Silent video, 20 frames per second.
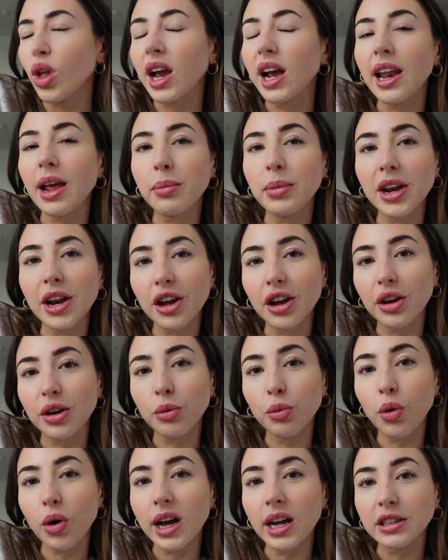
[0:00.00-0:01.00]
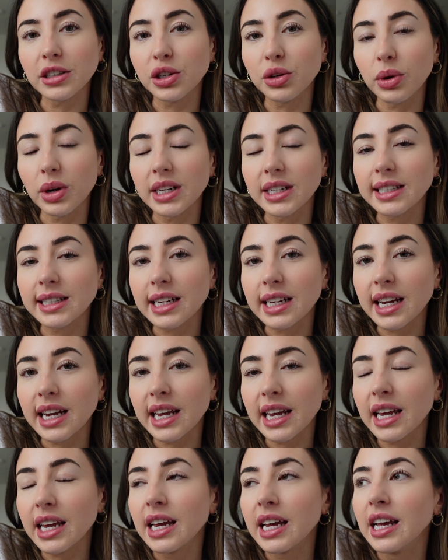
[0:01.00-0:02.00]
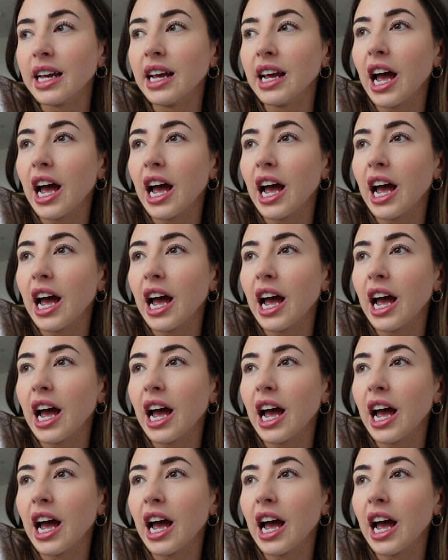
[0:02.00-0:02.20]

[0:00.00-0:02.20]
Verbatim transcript: Let me know what else you want to see.